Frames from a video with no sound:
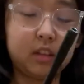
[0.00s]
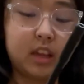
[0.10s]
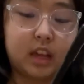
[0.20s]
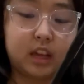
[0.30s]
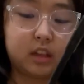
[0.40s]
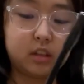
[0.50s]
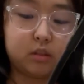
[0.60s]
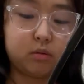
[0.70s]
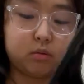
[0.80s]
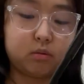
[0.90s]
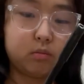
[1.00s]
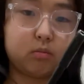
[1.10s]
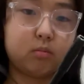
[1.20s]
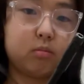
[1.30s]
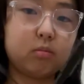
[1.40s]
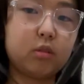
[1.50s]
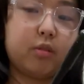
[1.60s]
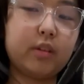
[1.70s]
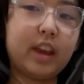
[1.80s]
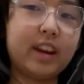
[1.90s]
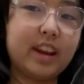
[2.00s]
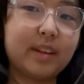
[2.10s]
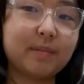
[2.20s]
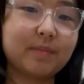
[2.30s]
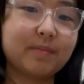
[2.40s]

and creating